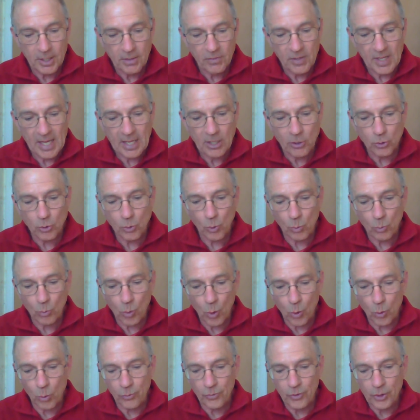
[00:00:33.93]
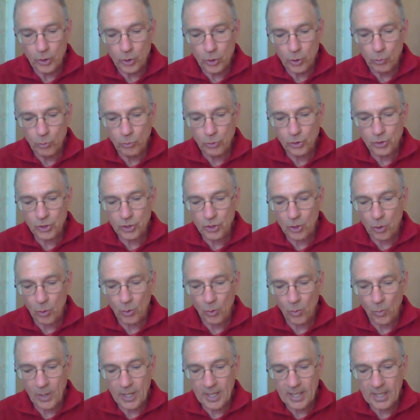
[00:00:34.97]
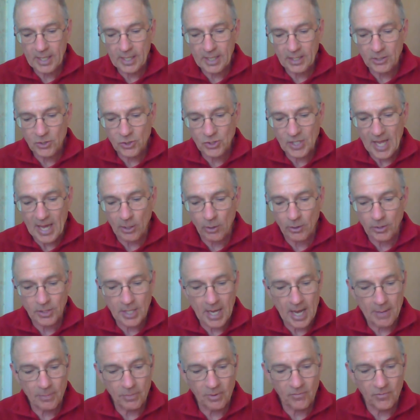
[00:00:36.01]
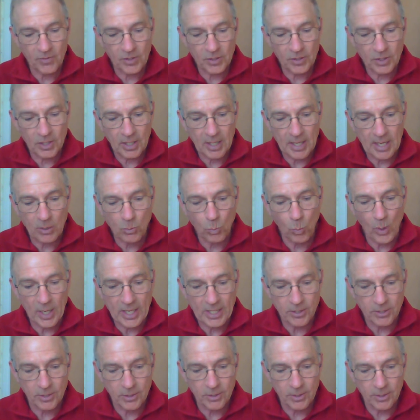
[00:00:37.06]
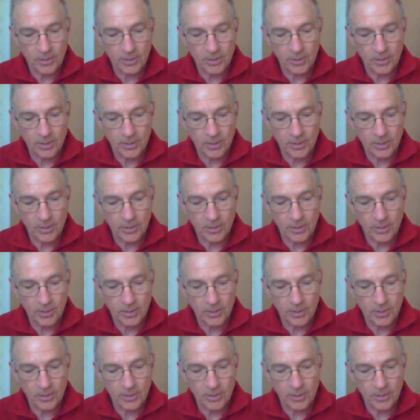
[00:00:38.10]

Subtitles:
The angel rolled the huge stone away, sat on top of it, and waited.